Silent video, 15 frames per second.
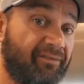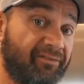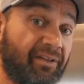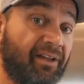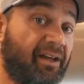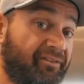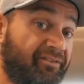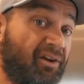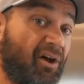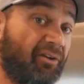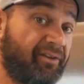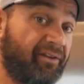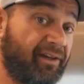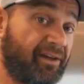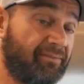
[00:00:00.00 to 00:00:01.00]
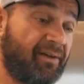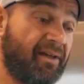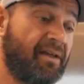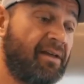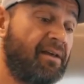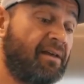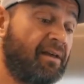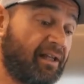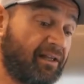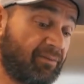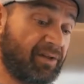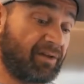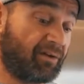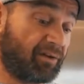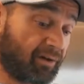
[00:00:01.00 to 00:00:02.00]
have a lot of salt in them. And then
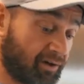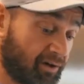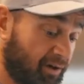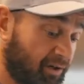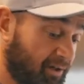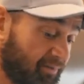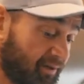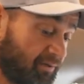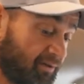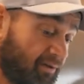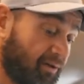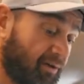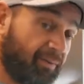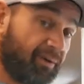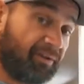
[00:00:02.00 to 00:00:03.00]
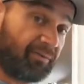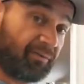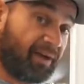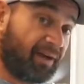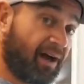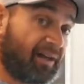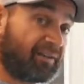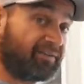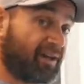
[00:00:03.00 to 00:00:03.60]
when you go to cook them and when you go to put the red hot